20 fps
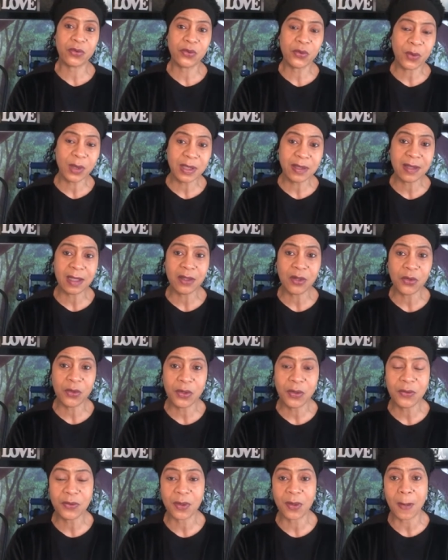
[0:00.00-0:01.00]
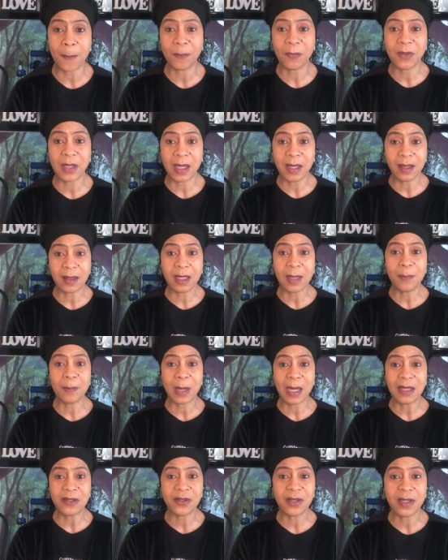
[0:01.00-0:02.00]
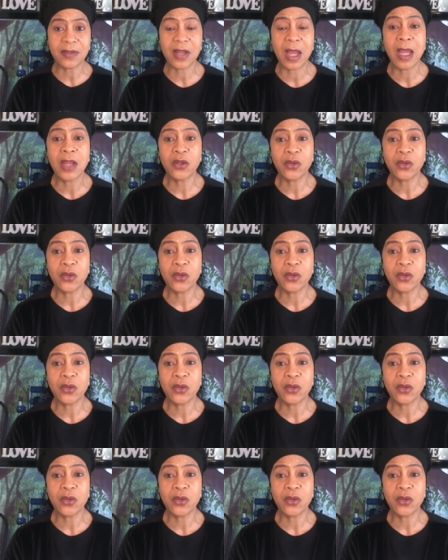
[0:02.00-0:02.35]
joints that you use on a daily basis,